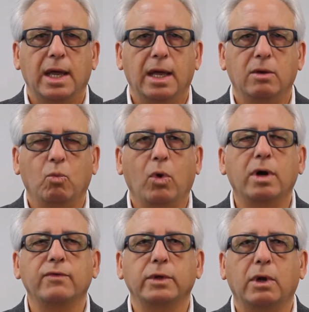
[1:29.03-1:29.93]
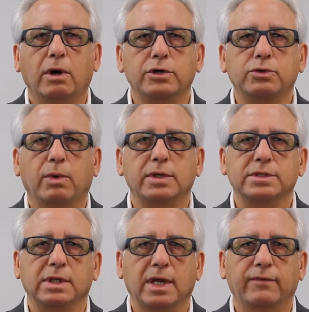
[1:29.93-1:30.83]
And one of the large
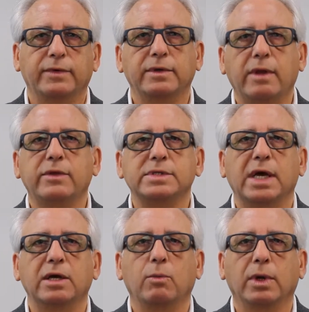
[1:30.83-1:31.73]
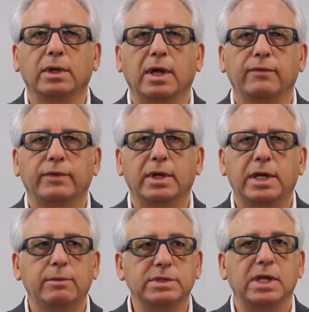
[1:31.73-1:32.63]
ones left, and then the second one left, and
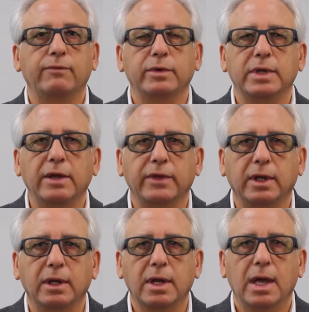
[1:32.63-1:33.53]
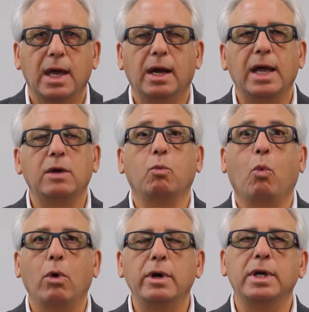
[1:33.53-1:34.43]
he was left with nothing. And I had
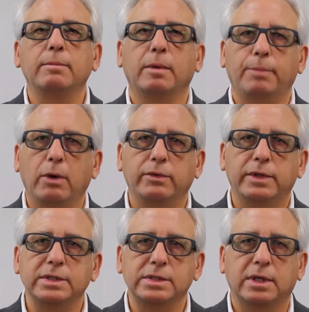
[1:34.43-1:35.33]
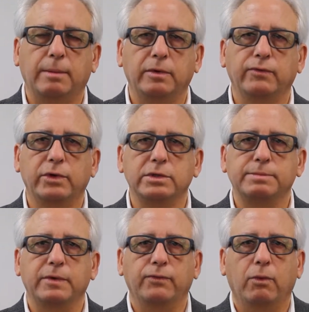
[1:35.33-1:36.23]
warned him about this a couple of years
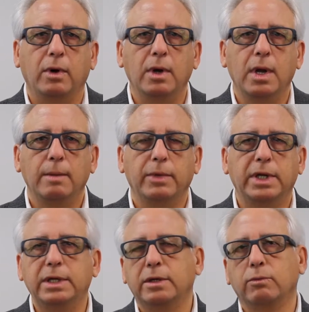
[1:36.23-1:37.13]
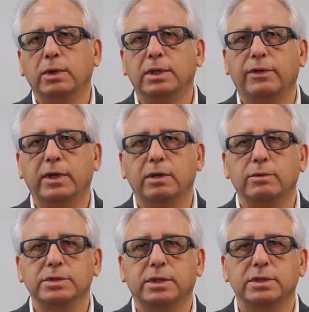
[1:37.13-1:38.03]
before, but he didn't really think it
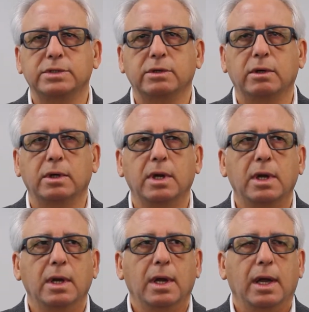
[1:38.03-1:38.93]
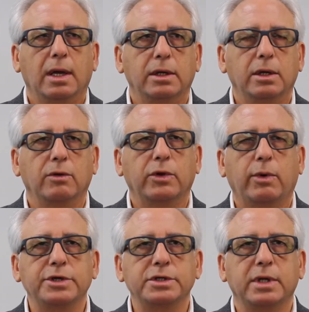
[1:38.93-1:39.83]
was a concern. And the
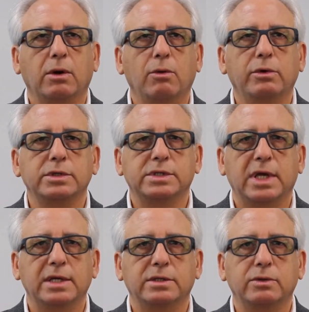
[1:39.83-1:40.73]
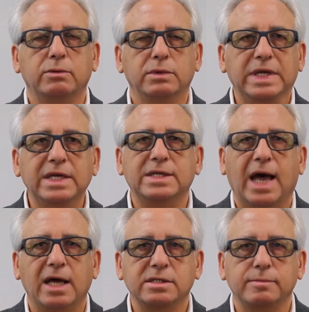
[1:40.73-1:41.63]
question that owners tend to need to
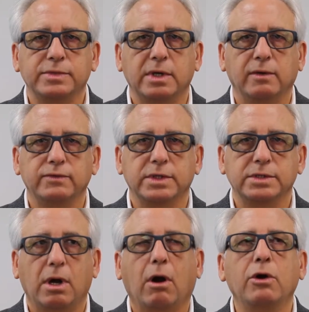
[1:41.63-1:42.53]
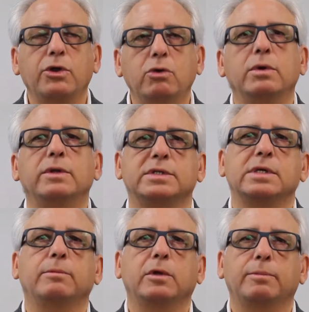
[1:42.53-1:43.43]
ask themselves is, are you in a
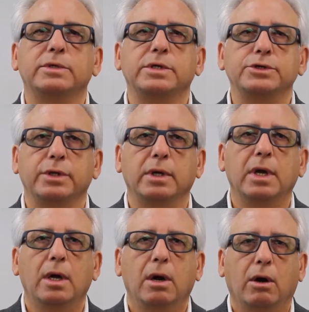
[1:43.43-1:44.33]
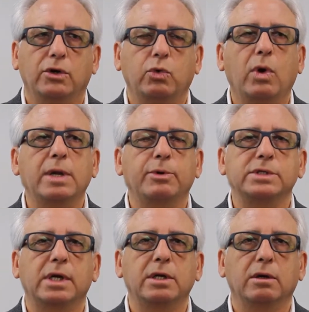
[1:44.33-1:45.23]
similar position? Are
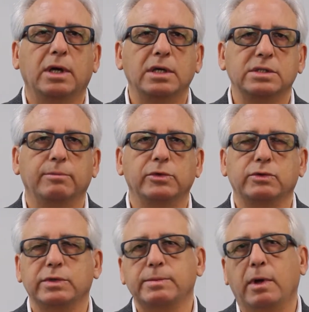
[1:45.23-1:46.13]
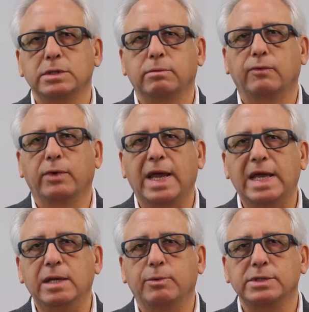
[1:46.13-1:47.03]
20% of your customers responsible for
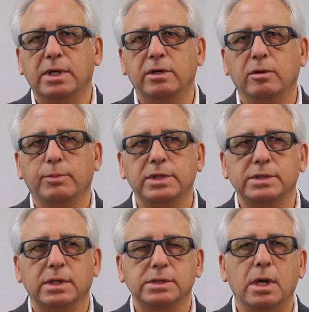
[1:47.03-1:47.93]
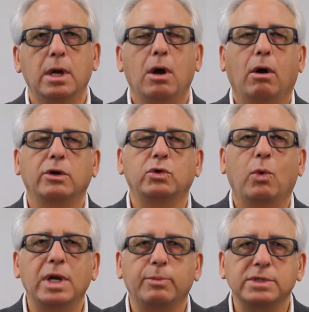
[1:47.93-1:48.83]
80% of your business? Are
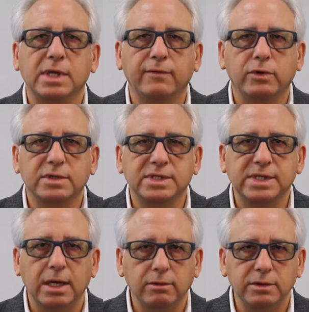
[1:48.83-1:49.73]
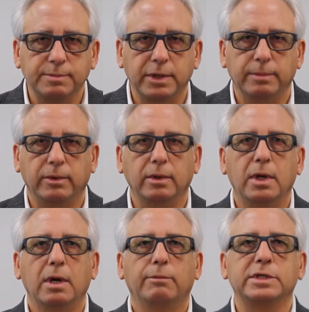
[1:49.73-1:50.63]
20% of your salespeople
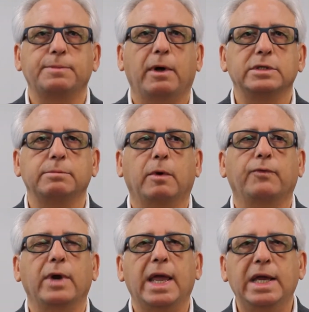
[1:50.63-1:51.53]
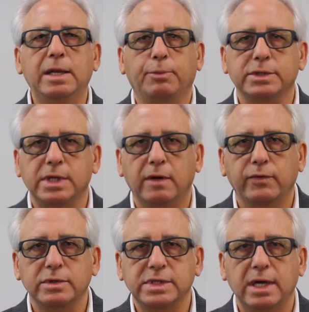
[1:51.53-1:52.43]
responsible for 80% of
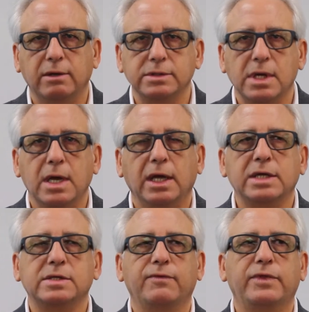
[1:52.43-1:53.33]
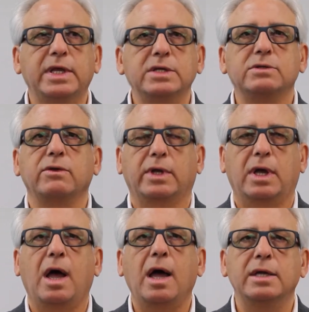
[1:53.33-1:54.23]
your sales? Because if these are the
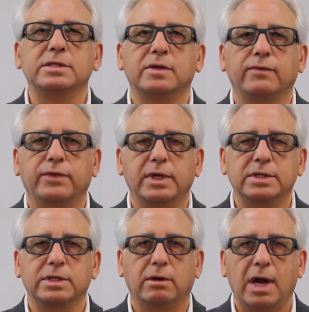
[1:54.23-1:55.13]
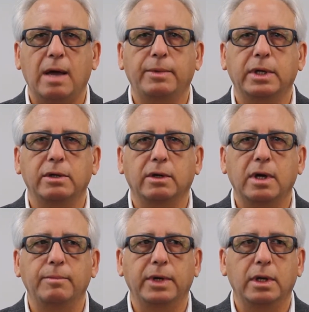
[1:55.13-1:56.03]
kinds of things that are happening in your
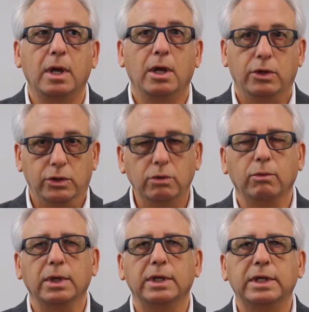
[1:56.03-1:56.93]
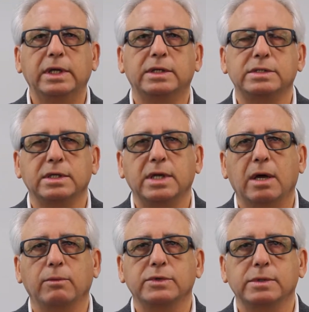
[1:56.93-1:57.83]
company, you really need to sit
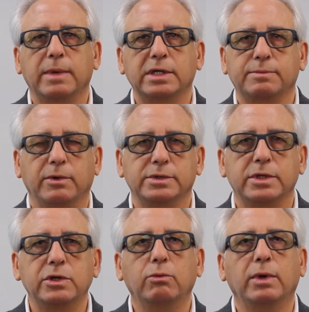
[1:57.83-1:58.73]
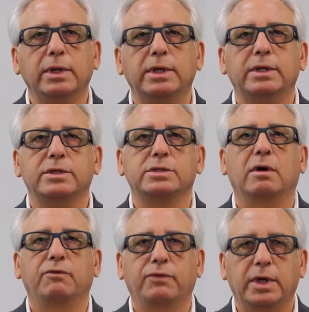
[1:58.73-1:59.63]
down with some experts, and you really need to
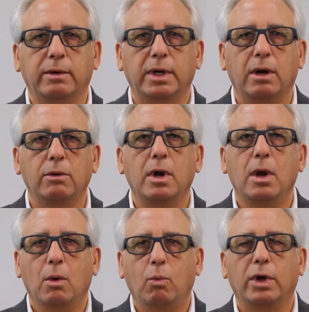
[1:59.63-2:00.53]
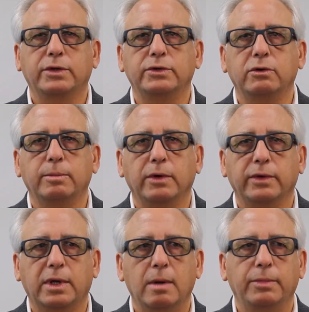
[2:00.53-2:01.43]
start figuring out what to do about
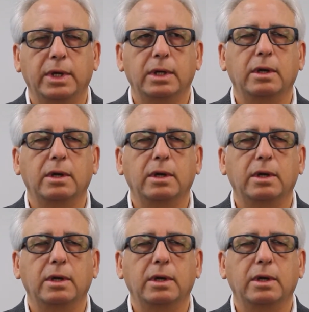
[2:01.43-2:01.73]
the company.